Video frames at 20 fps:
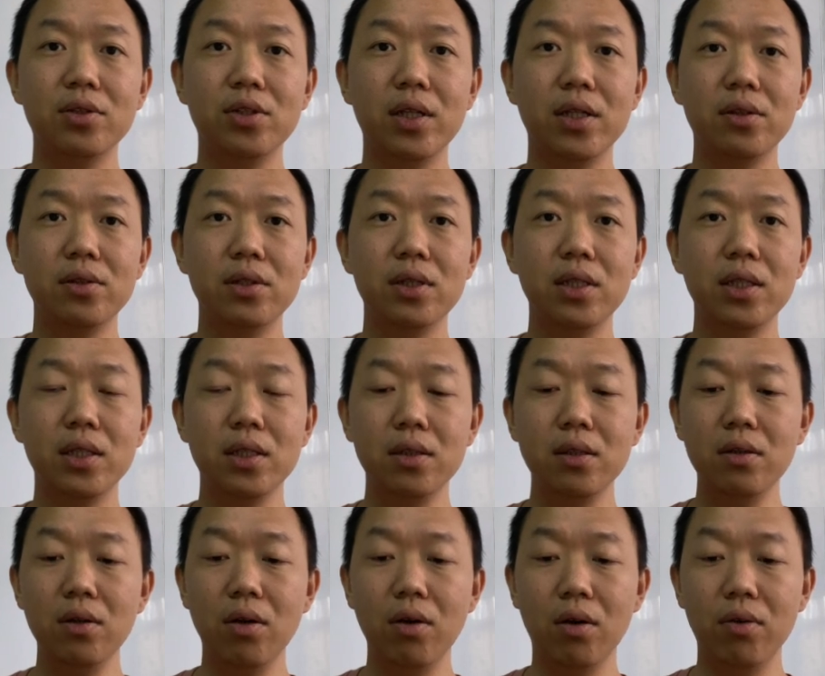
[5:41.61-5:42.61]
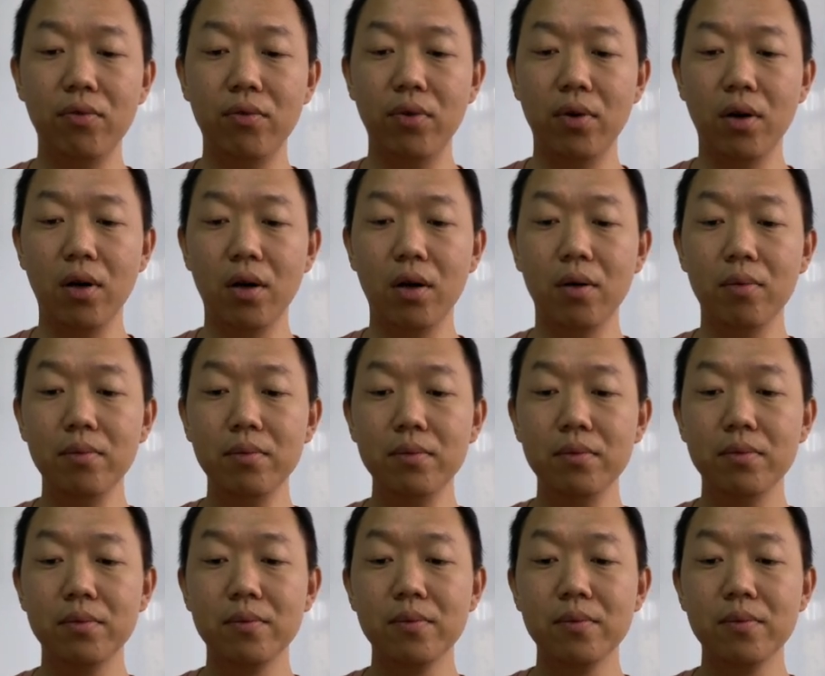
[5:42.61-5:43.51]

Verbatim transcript: changing from